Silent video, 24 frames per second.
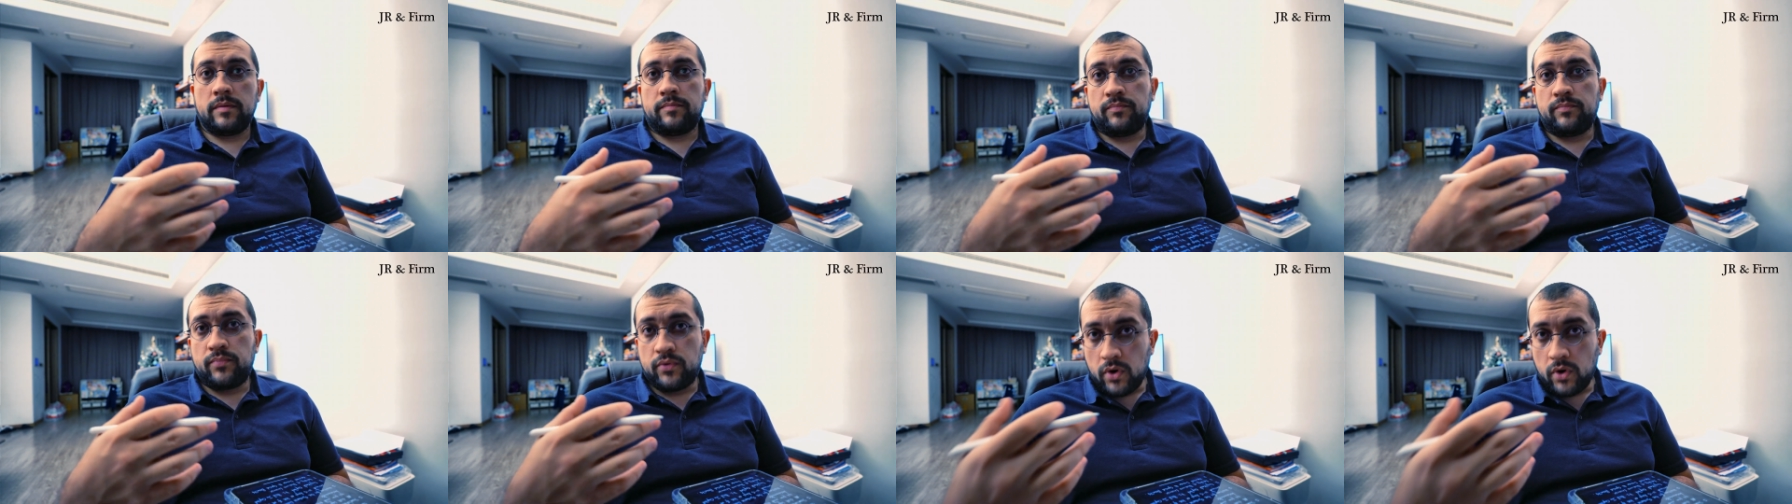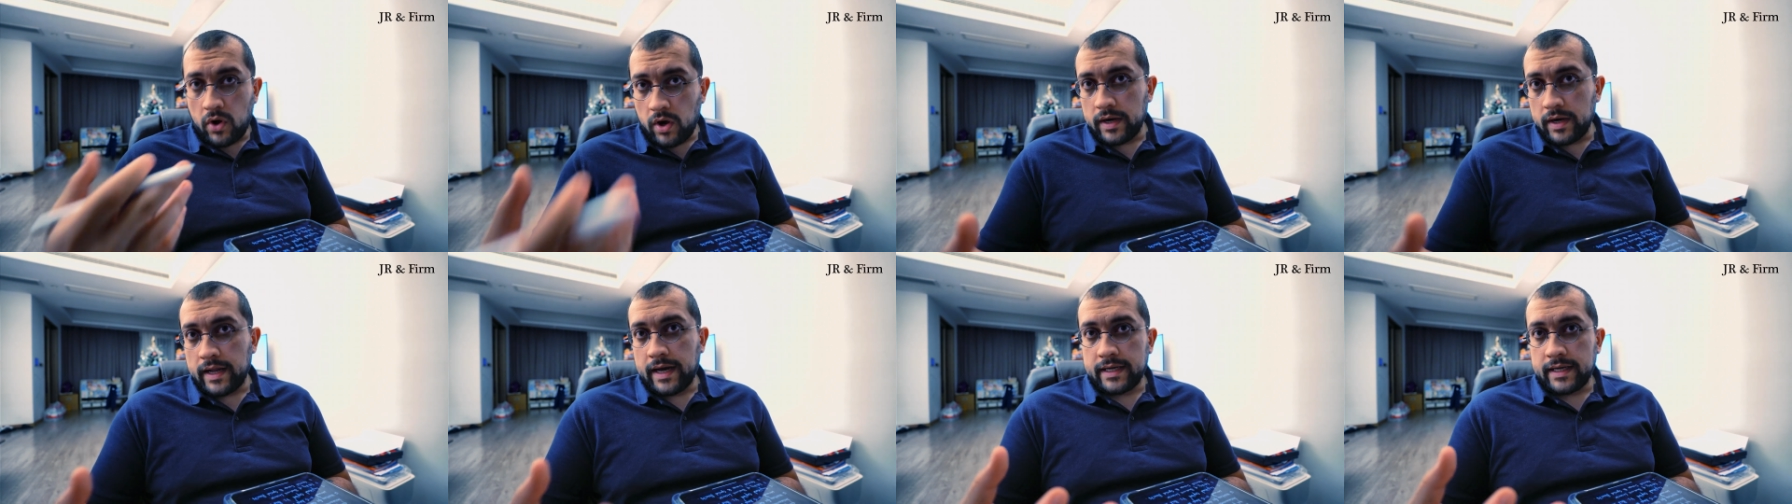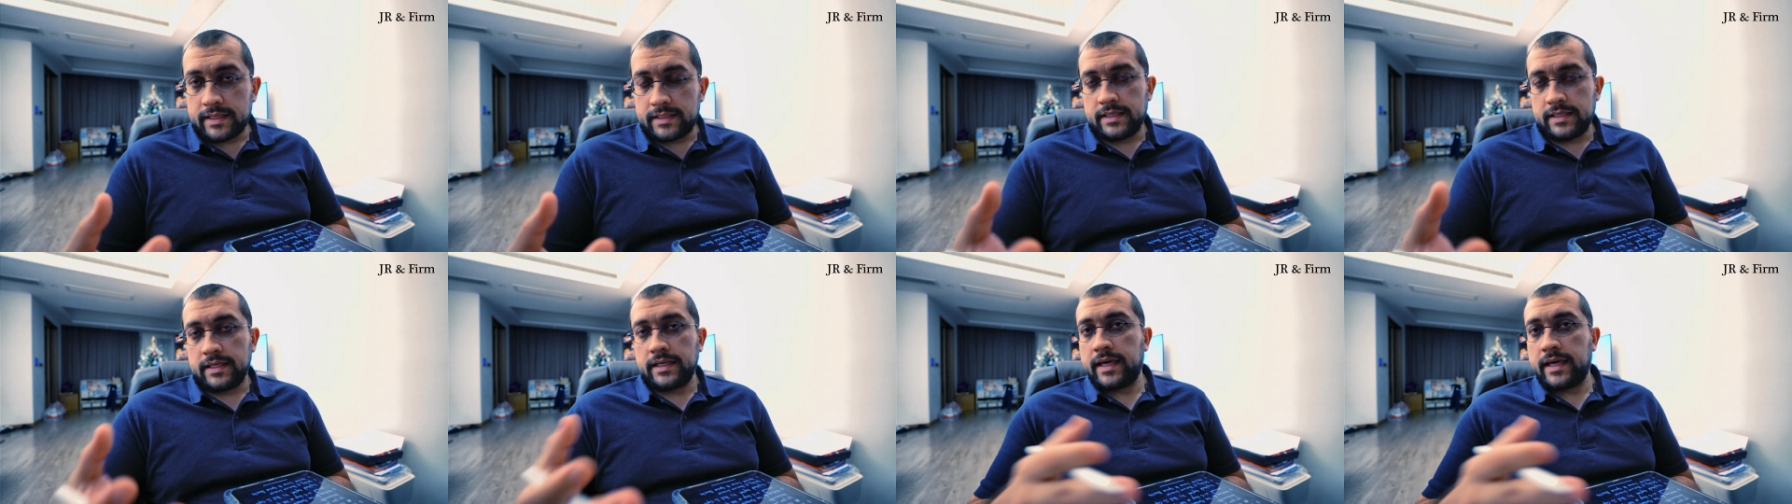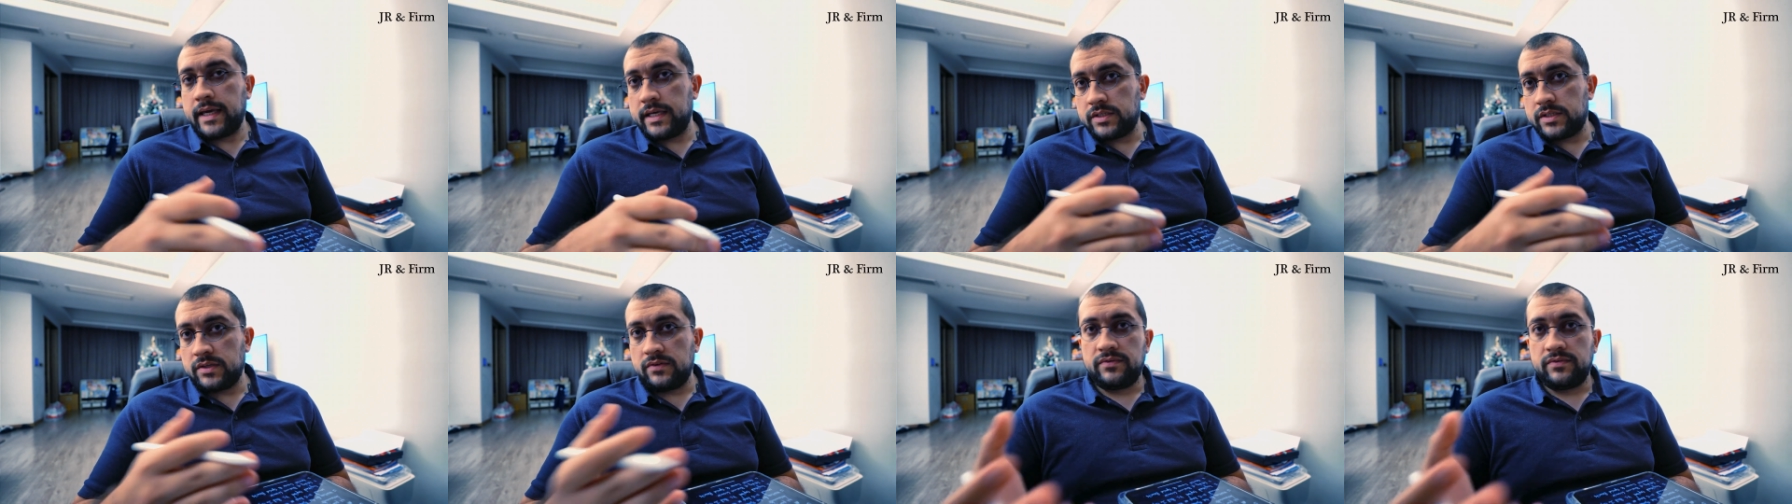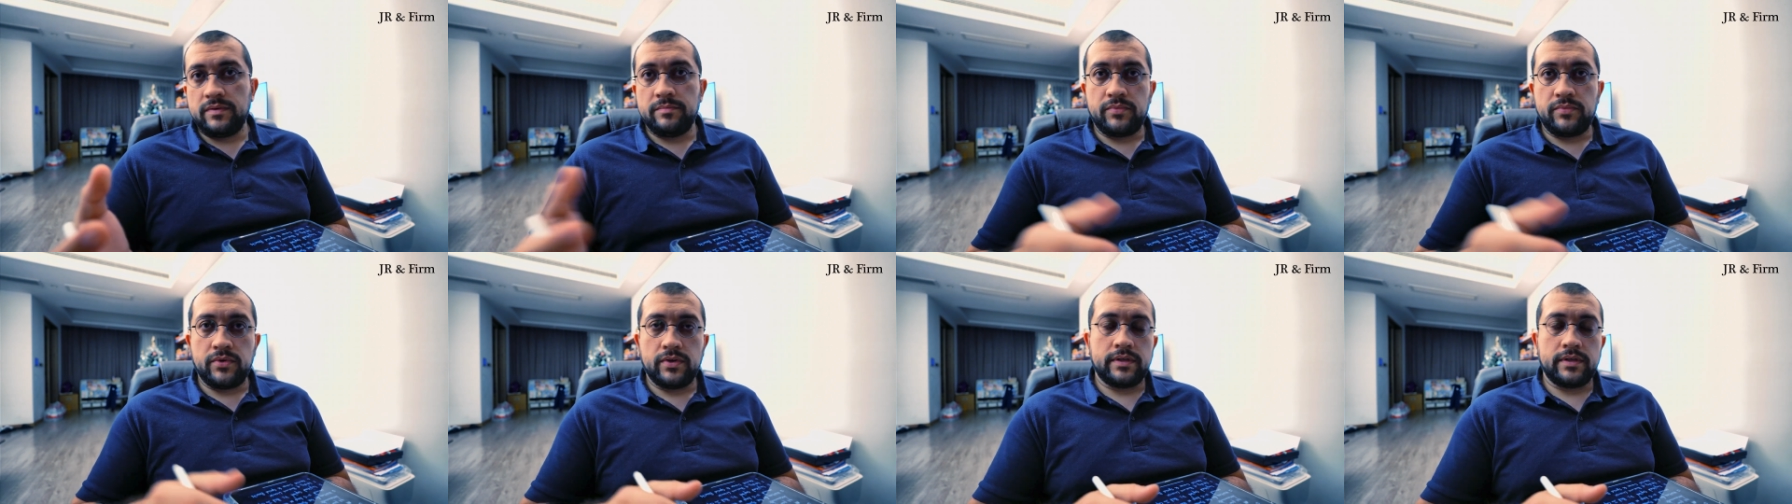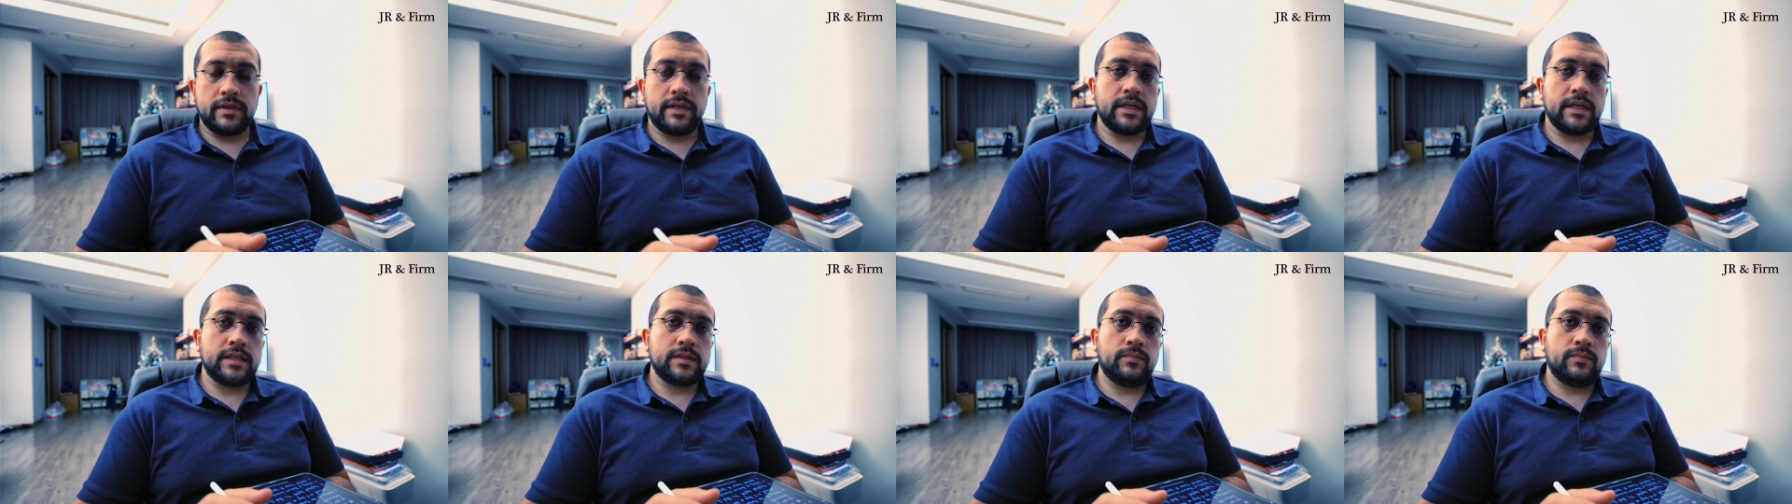products in case of import
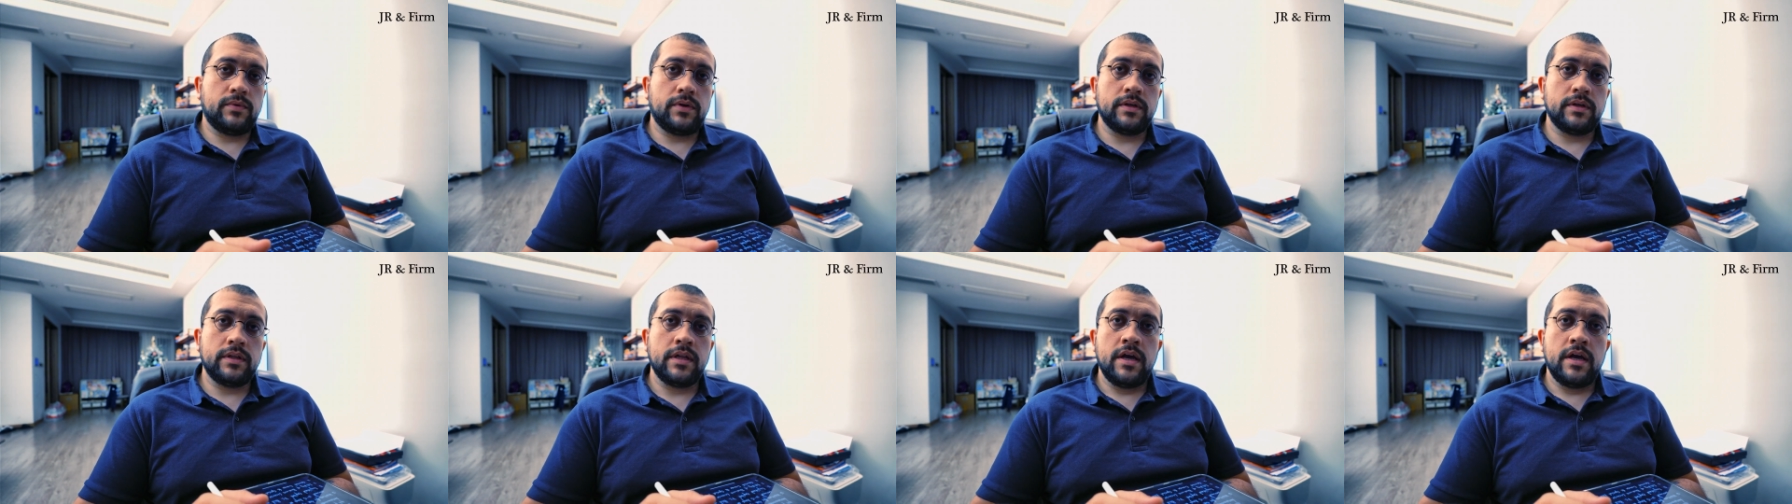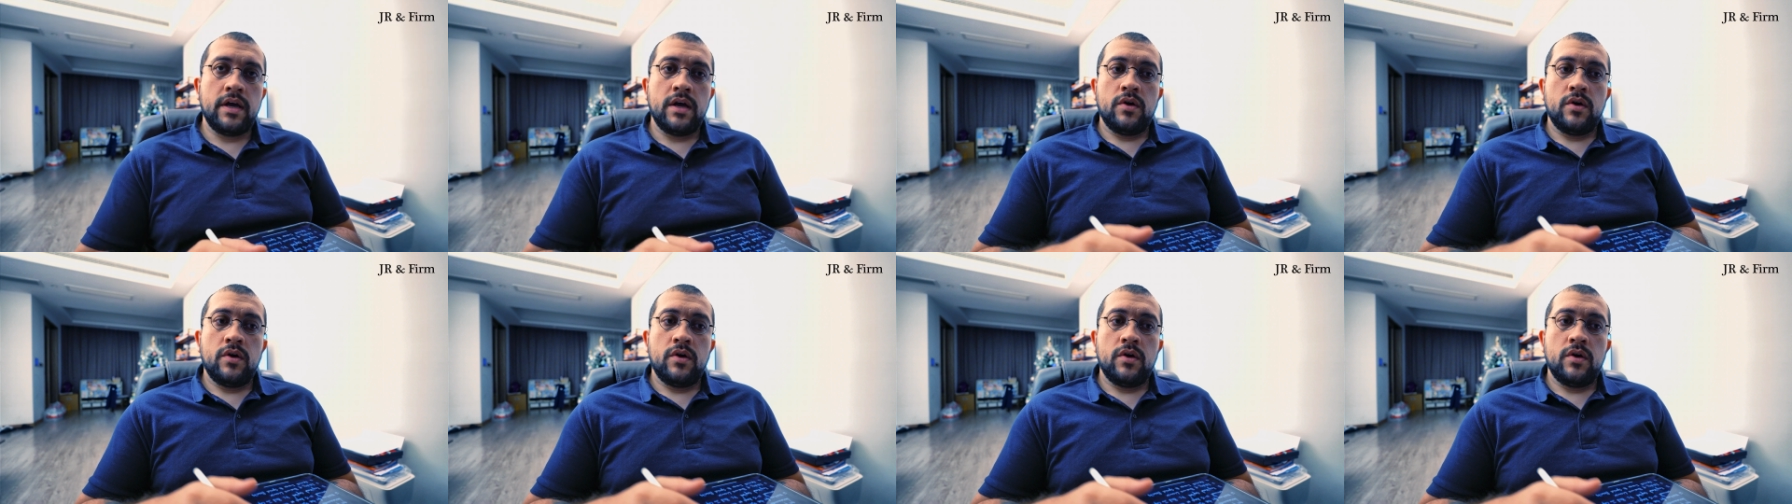and export,